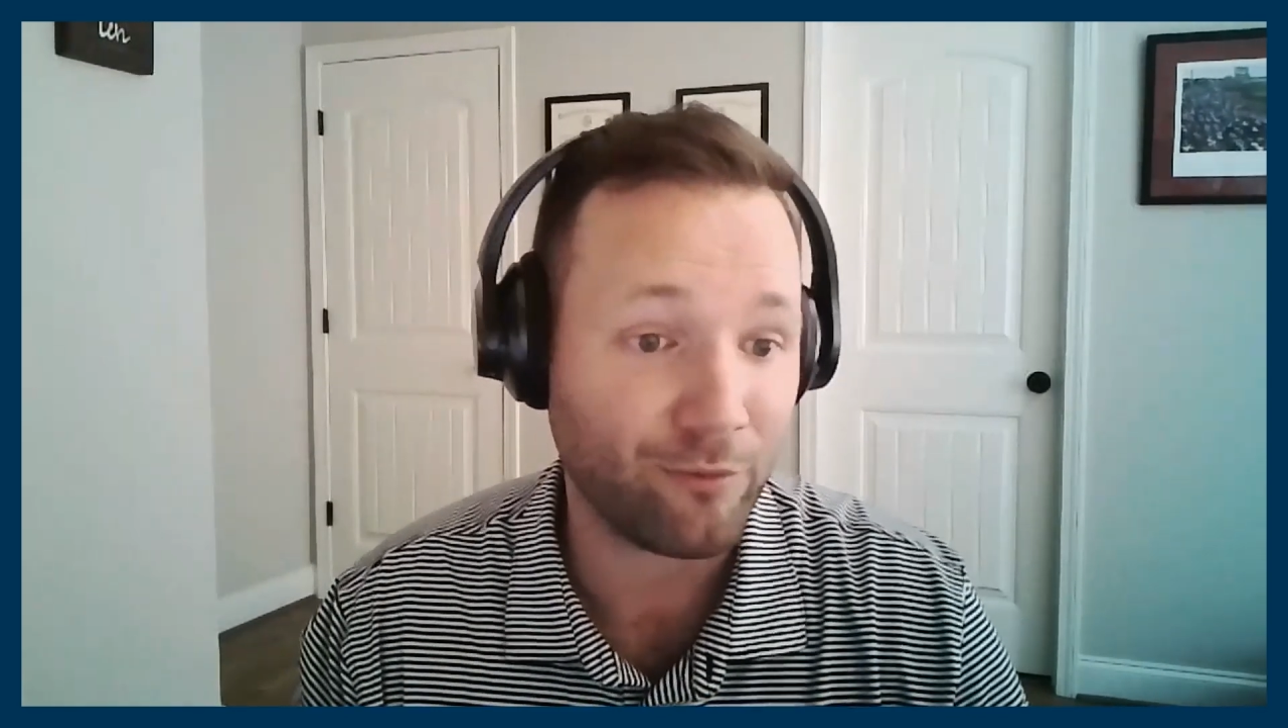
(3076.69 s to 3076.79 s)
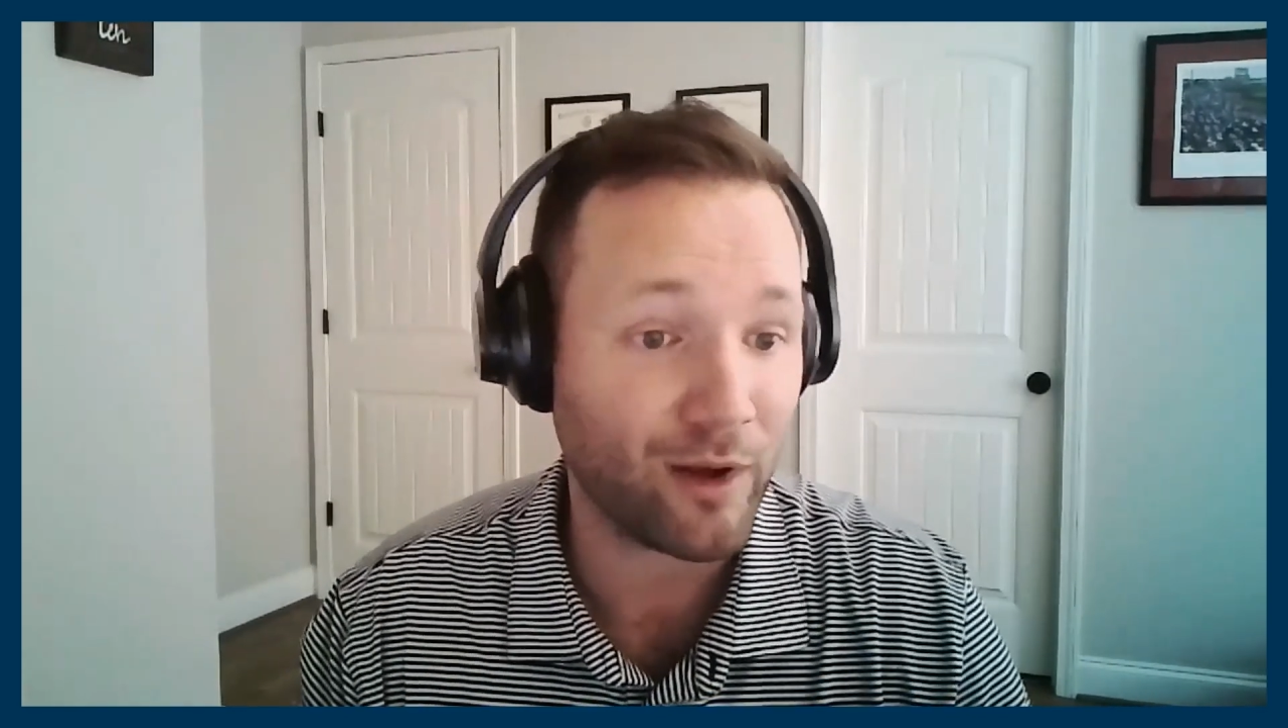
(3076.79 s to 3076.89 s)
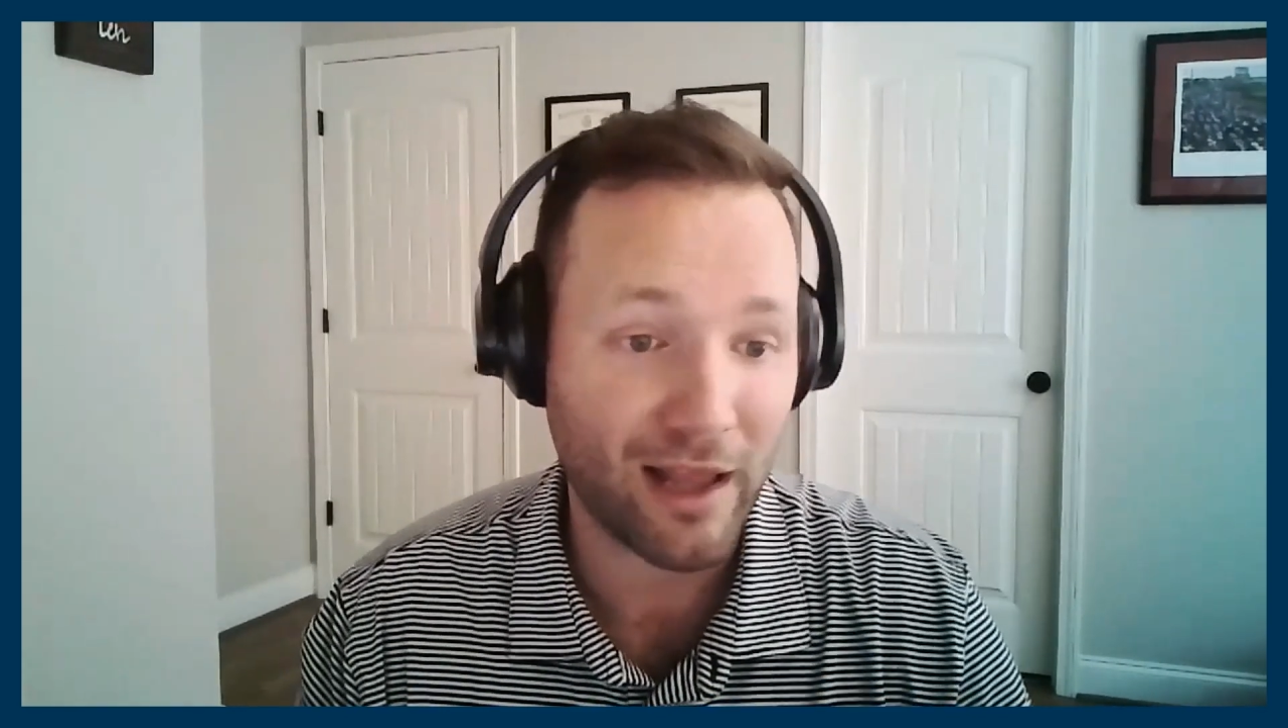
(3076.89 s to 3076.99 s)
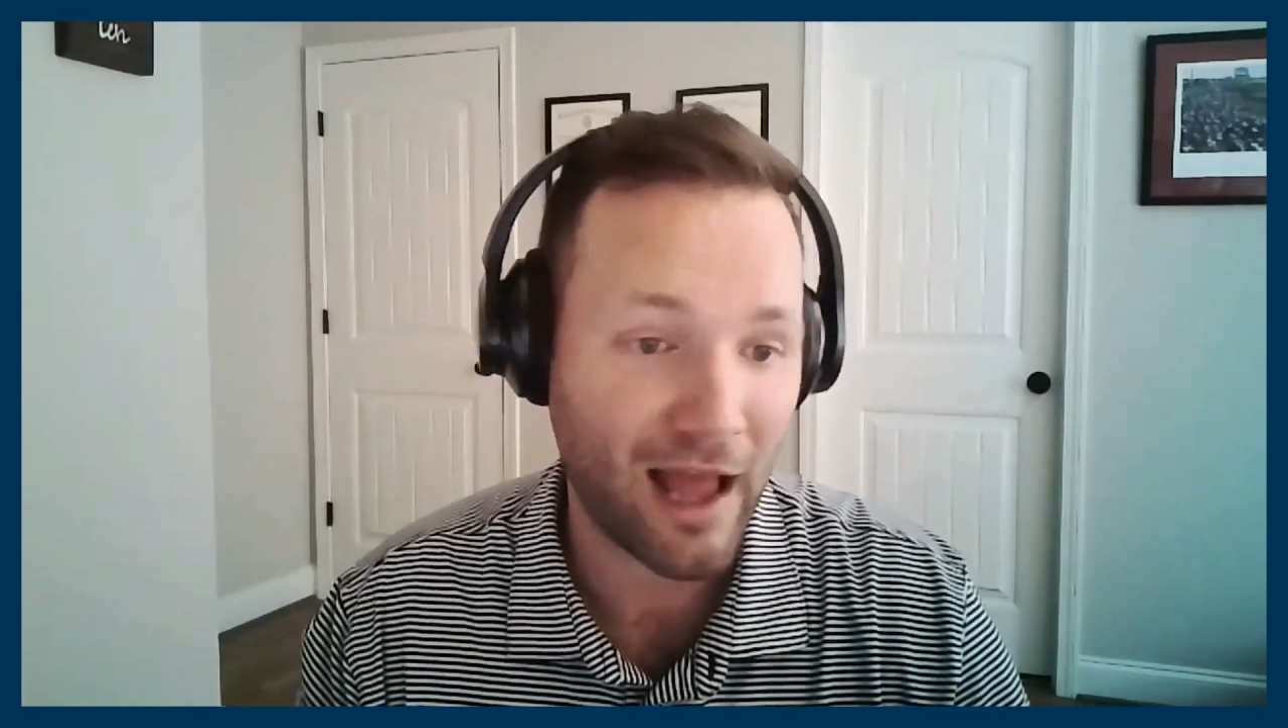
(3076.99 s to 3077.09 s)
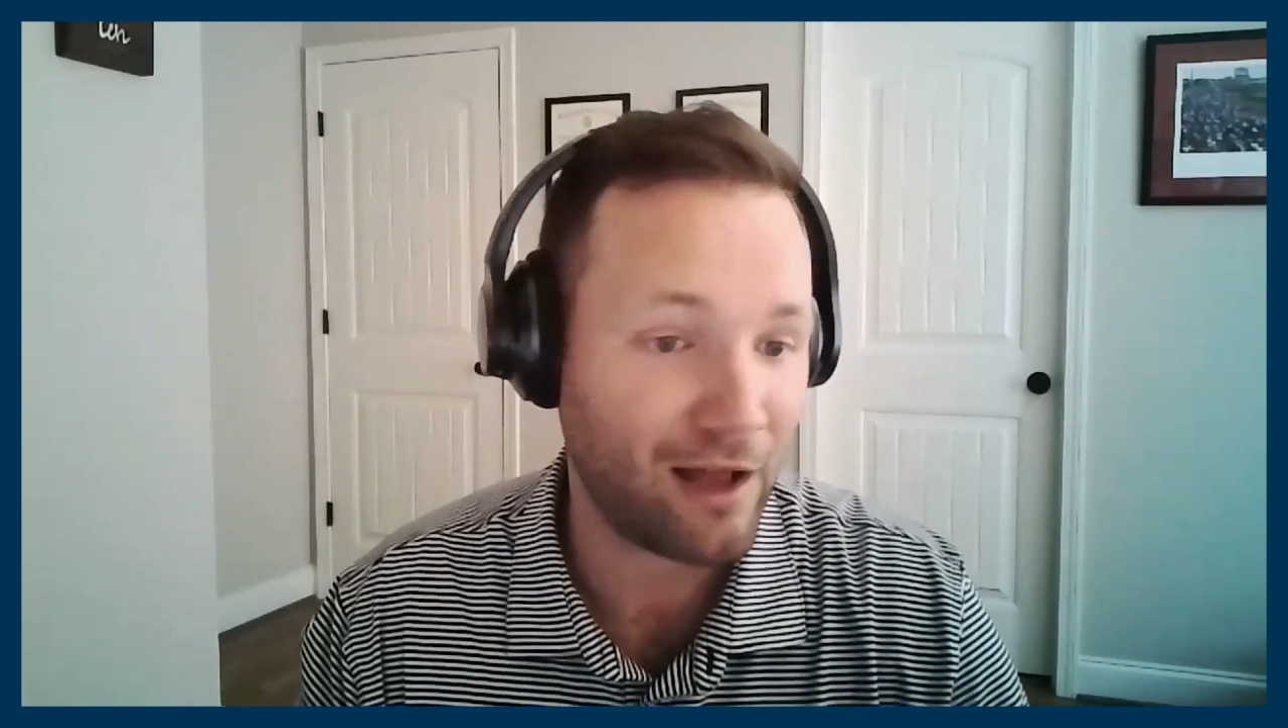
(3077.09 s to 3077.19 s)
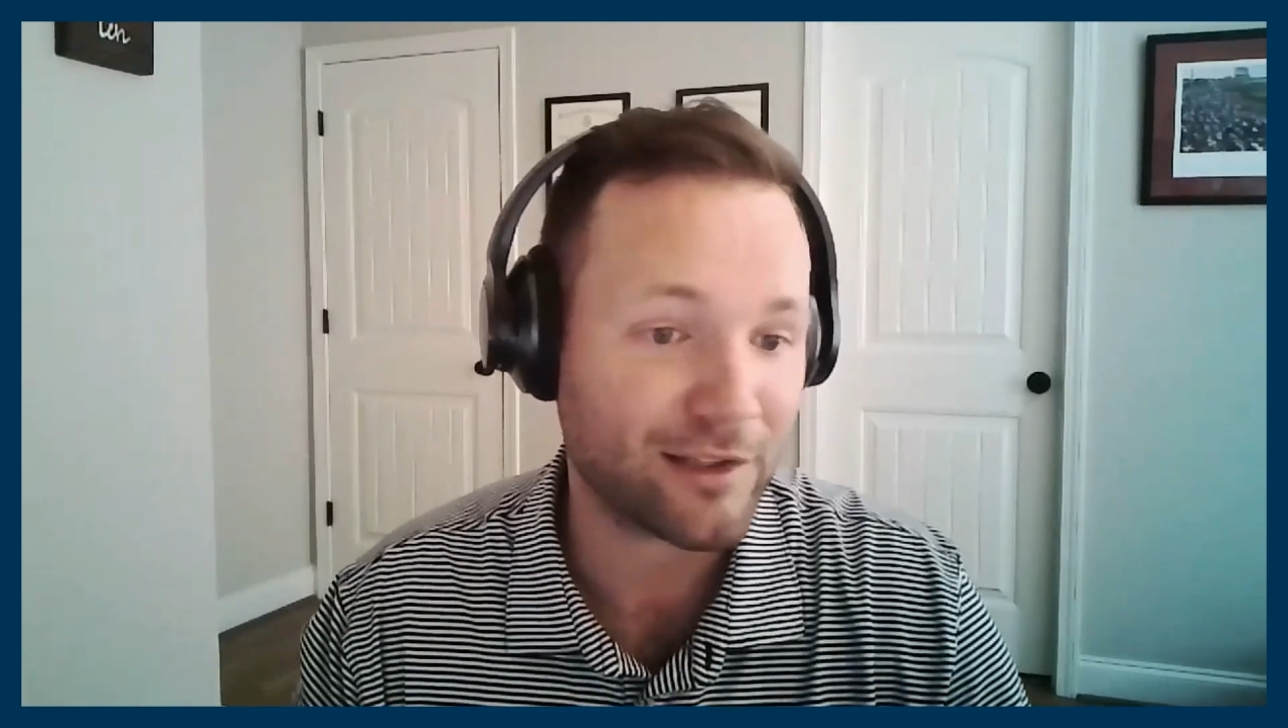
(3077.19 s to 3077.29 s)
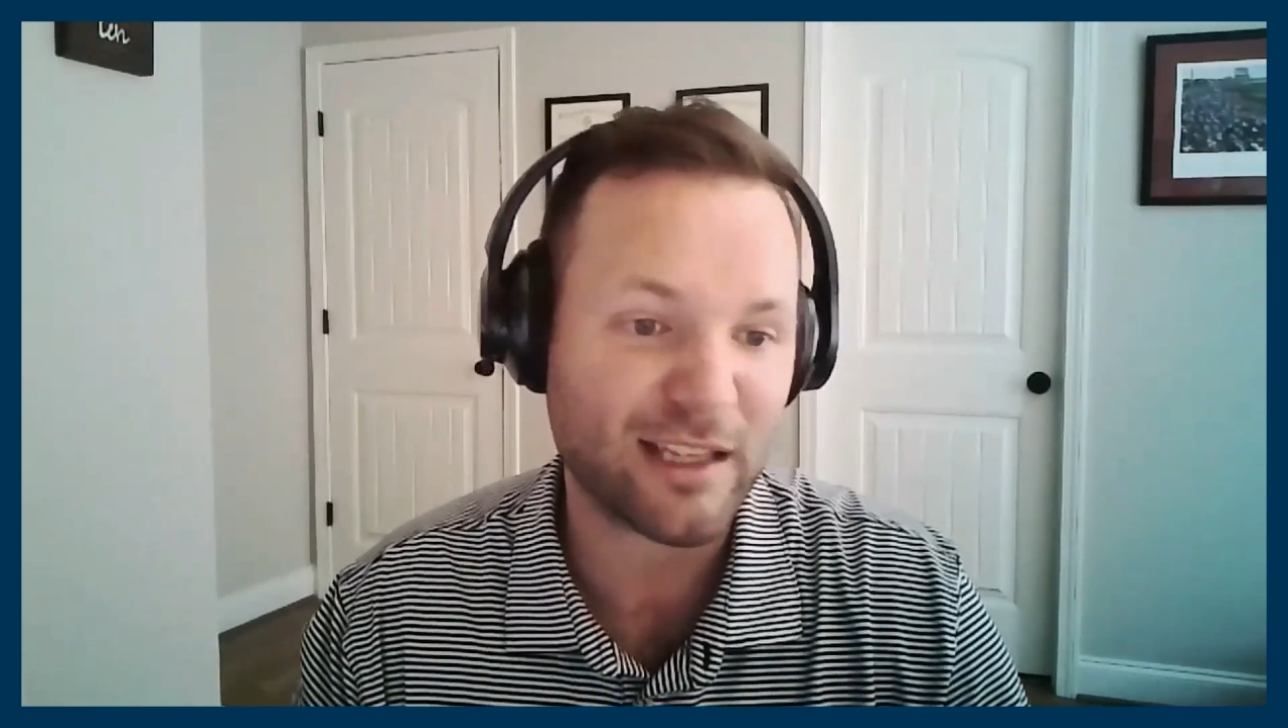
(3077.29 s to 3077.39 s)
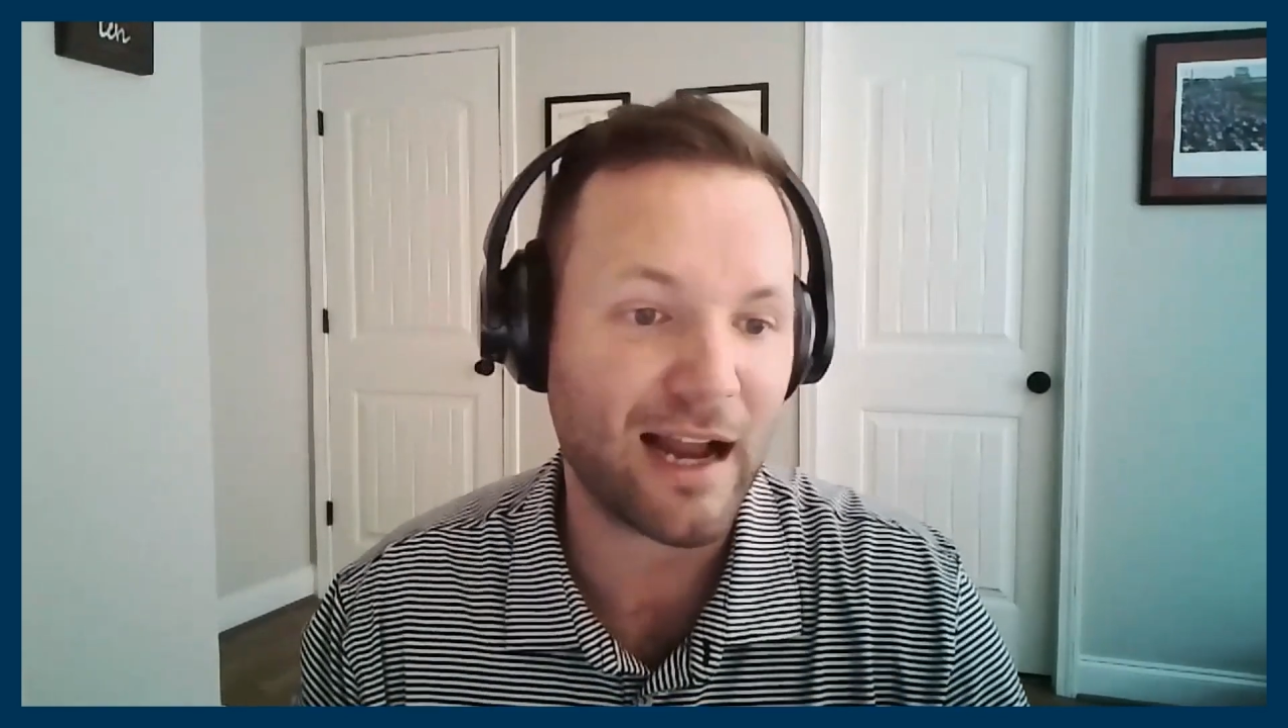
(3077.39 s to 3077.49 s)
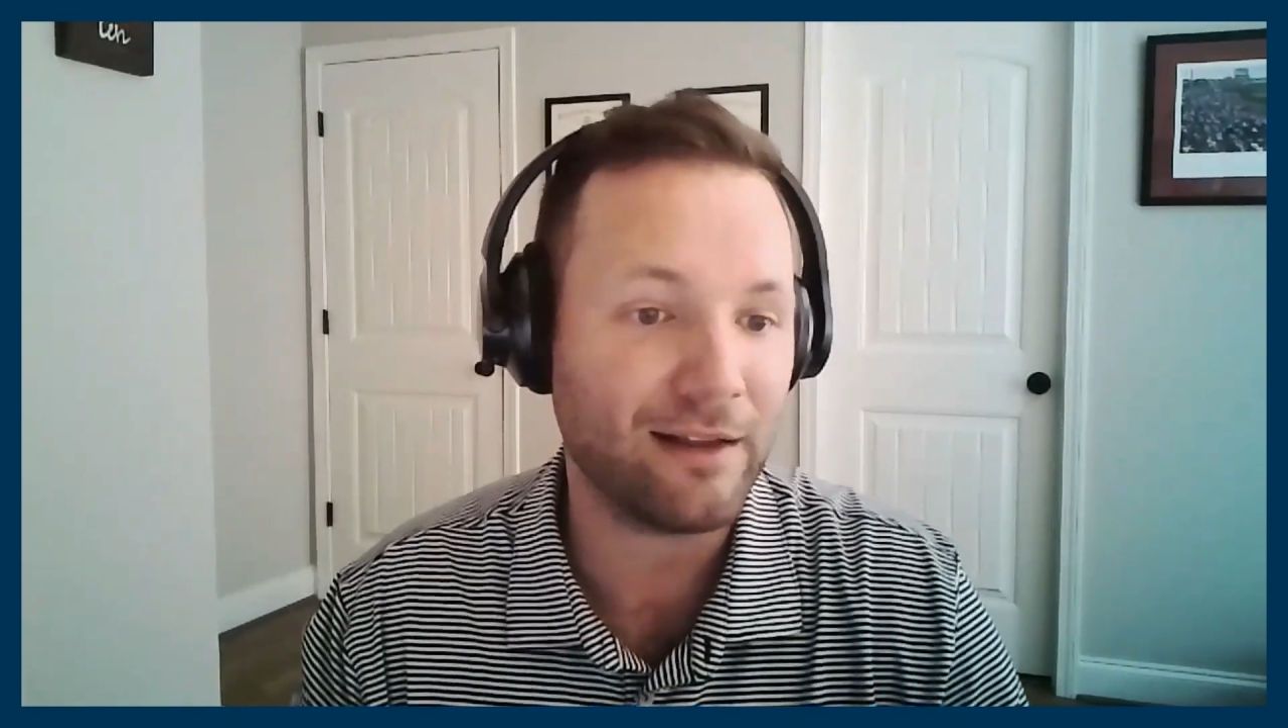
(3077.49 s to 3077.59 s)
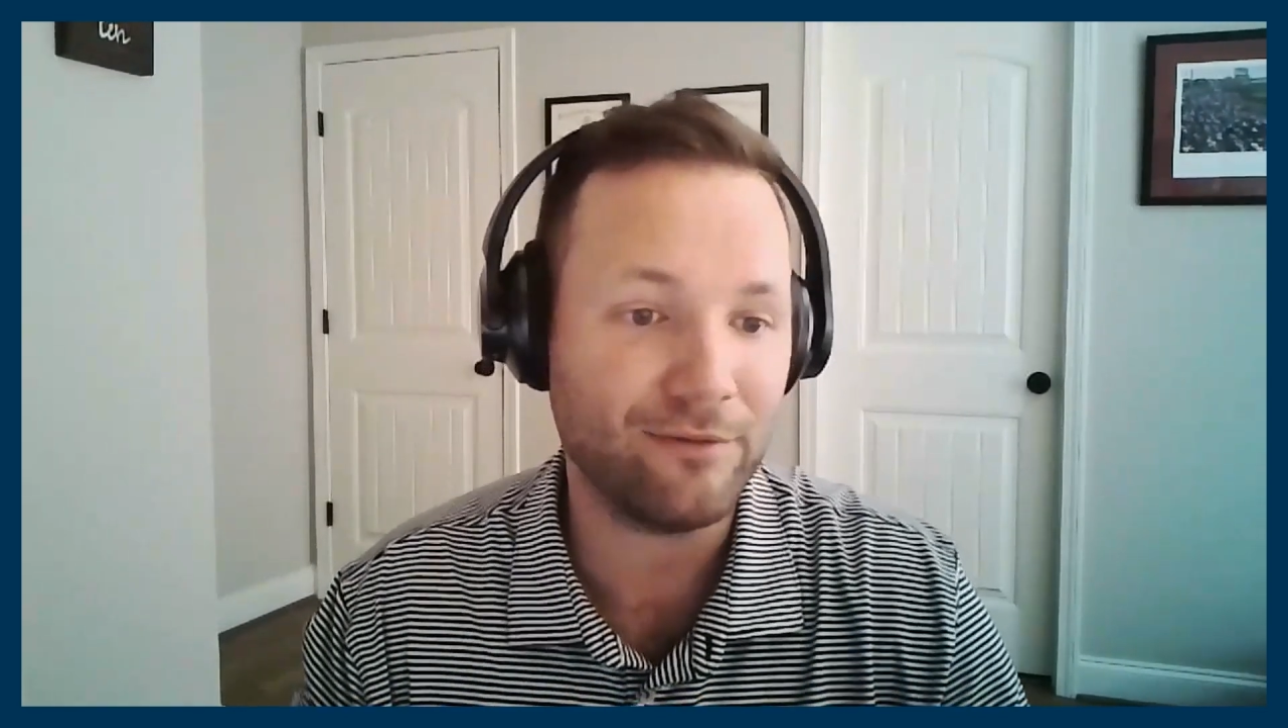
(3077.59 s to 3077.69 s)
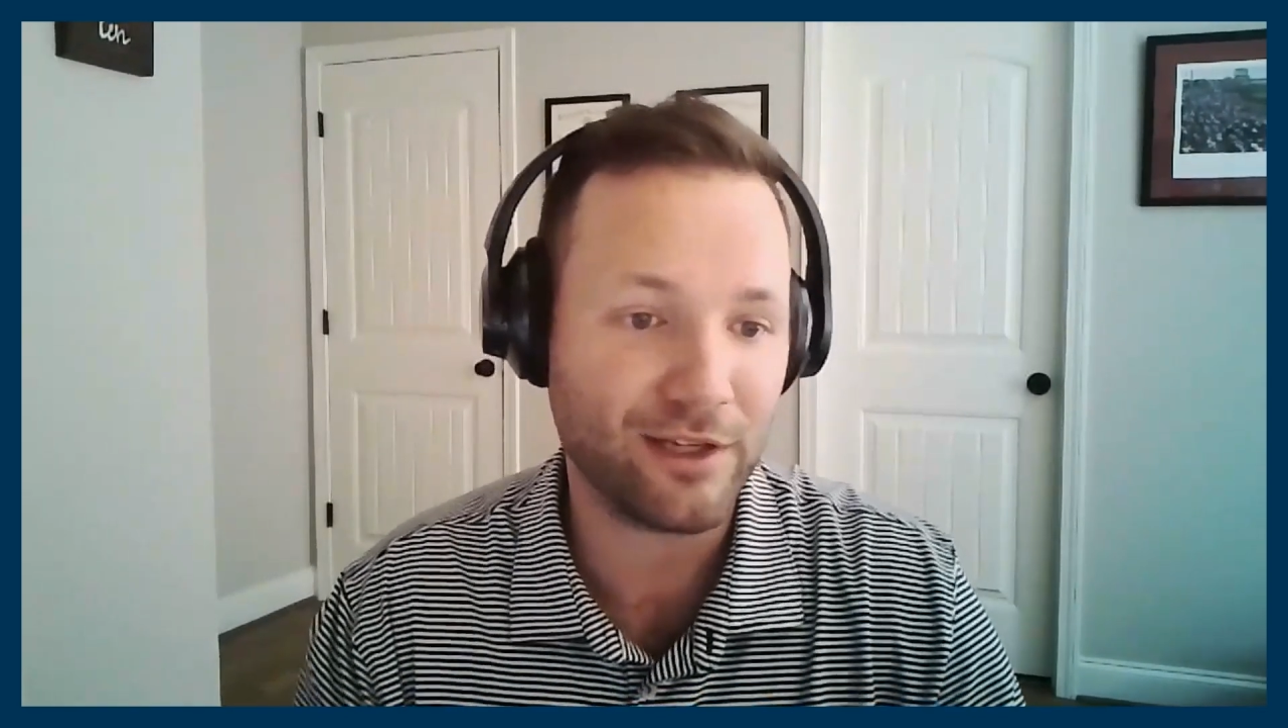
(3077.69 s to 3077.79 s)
of